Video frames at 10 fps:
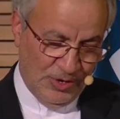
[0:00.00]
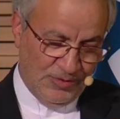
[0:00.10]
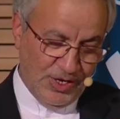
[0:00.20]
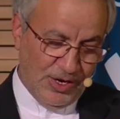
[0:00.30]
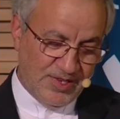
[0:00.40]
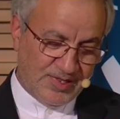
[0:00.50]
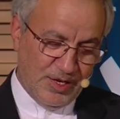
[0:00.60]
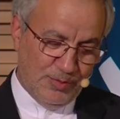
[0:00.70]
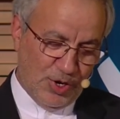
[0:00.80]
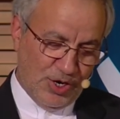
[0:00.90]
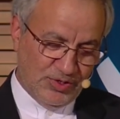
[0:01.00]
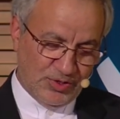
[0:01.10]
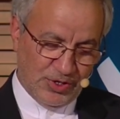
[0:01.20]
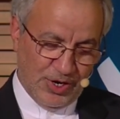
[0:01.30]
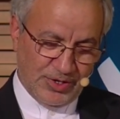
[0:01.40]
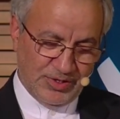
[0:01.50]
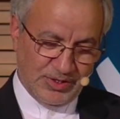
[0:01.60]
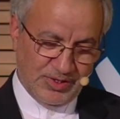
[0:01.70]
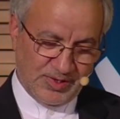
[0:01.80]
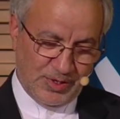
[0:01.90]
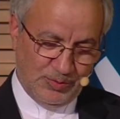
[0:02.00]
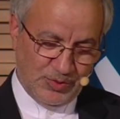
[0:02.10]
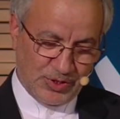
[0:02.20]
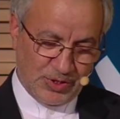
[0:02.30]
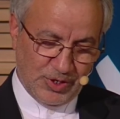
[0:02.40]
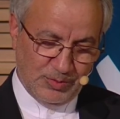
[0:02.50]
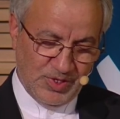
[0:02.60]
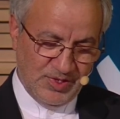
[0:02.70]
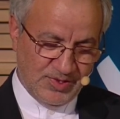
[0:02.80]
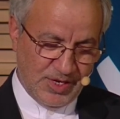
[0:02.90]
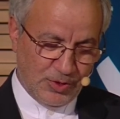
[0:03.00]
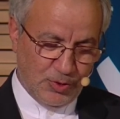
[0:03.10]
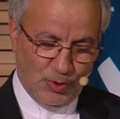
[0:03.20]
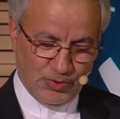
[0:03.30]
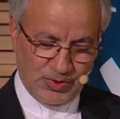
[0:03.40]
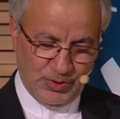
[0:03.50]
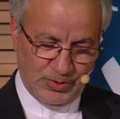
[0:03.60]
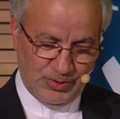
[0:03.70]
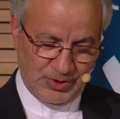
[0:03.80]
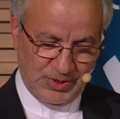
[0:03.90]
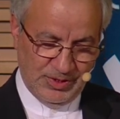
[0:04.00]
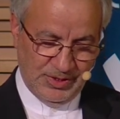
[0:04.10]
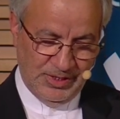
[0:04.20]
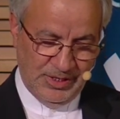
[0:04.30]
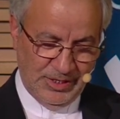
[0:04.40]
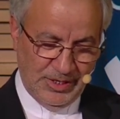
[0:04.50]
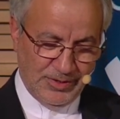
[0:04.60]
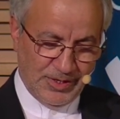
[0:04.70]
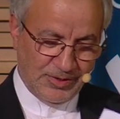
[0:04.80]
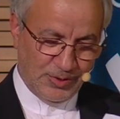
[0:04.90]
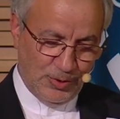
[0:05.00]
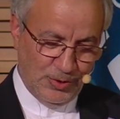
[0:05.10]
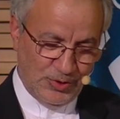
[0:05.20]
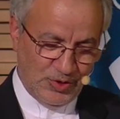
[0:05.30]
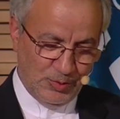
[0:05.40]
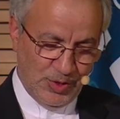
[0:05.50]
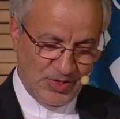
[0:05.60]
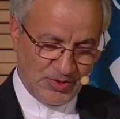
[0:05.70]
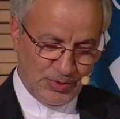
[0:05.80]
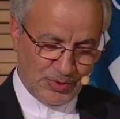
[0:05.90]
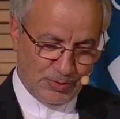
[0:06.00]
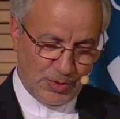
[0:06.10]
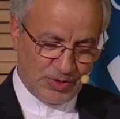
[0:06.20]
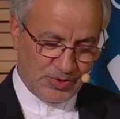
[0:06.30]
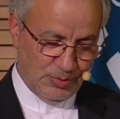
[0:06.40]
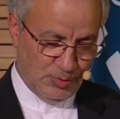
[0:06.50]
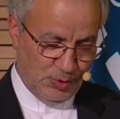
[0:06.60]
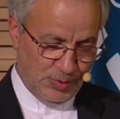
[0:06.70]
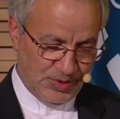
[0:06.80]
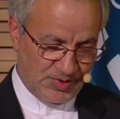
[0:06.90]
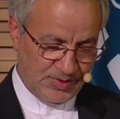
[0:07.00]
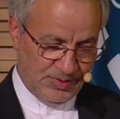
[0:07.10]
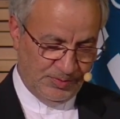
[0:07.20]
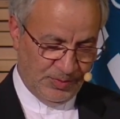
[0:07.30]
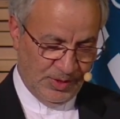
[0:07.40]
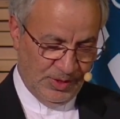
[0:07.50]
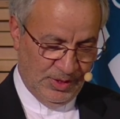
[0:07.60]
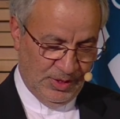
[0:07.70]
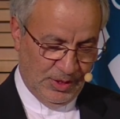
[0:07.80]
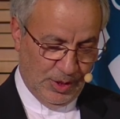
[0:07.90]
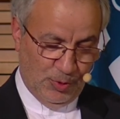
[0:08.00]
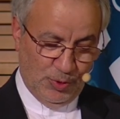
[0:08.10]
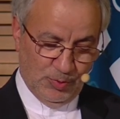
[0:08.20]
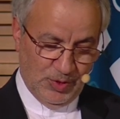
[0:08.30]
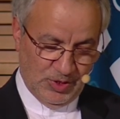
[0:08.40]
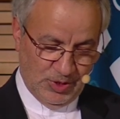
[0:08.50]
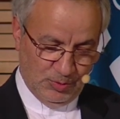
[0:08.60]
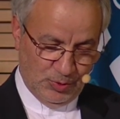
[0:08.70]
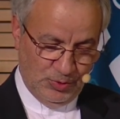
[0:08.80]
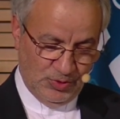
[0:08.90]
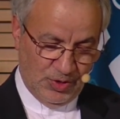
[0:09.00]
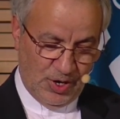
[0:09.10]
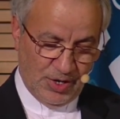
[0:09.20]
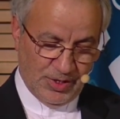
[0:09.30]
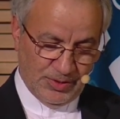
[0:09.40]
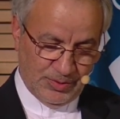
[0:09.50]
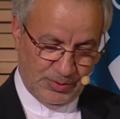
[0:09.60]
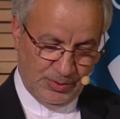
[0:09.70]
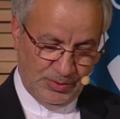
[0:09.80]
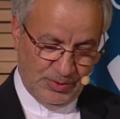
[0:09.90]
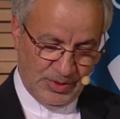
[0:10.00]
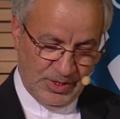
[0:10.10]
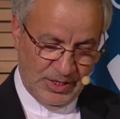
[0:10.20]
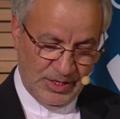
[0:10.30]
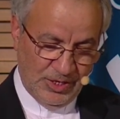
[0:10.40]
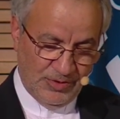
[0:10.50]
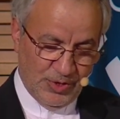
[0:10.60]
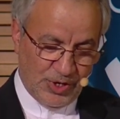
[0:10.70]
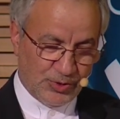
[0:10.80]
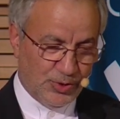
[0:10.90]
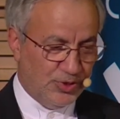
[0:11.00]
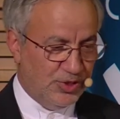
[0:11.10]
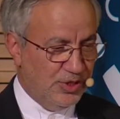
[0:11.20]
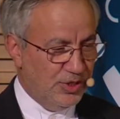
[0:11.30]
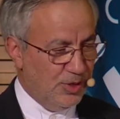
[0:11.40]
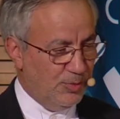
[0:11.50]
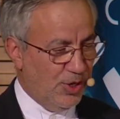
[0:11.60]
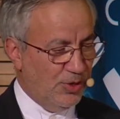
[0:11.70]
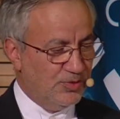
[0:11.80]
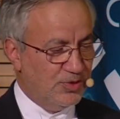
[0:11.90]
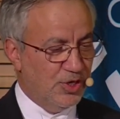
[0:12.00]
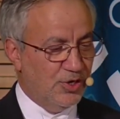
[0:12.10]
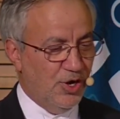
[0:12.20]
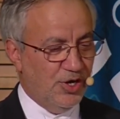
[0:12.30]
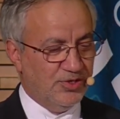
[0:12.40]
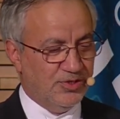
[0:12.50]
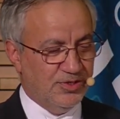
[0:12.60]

When I say mind regarding this subject, I mean an old theology. In that theology based on Martin Buber's epoch-making book, I and Thou, we are talking about the God.